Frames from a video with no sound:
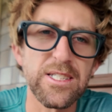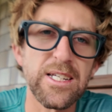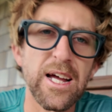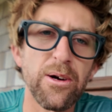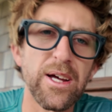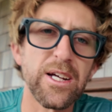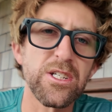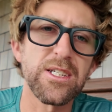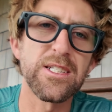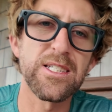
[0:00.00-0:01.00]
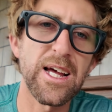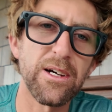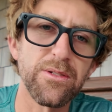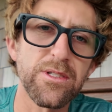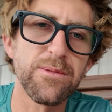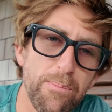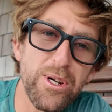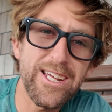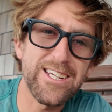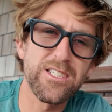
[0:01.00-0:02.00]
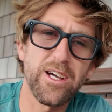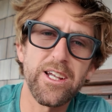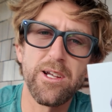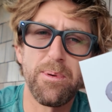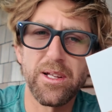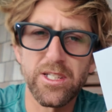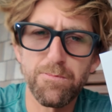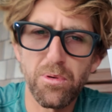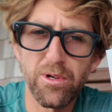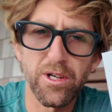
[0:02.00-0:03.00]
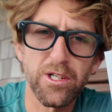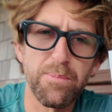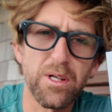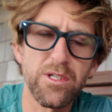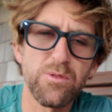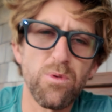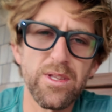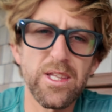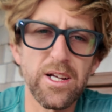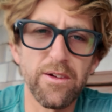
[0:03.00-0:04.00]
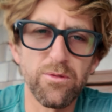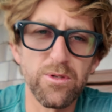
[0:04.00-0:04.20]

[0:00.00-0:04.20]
see how it actually sounds. So I'm pretty excited about this product because one thing I've